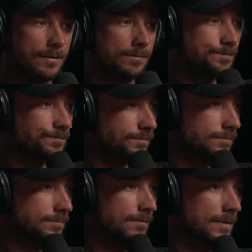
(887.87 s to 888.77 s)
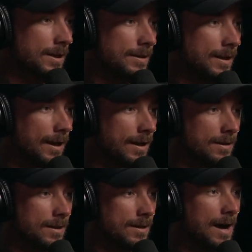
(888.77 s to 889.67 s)
And, and I
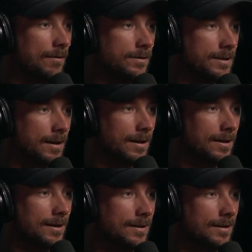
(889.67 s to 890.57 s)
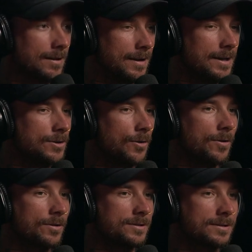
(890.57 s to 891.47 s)
think that was like his
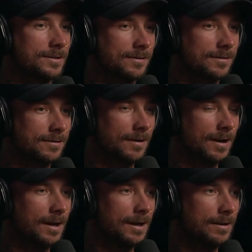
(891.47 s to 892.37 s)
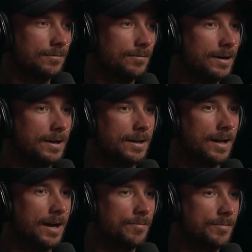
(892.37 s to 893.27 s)
course uh,
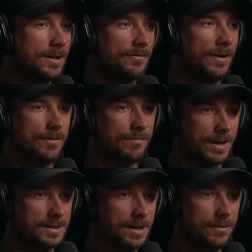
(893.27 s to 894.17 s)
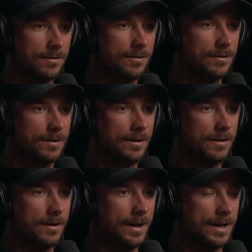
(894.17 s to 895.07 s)
really helped me develop my skill
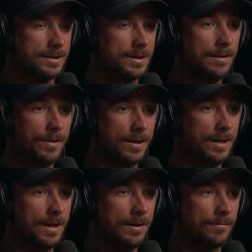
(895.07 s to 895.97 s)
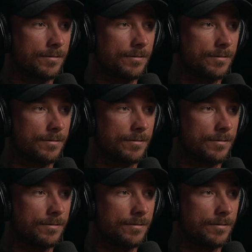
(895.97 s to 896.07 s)
as a DP and mm-hmm.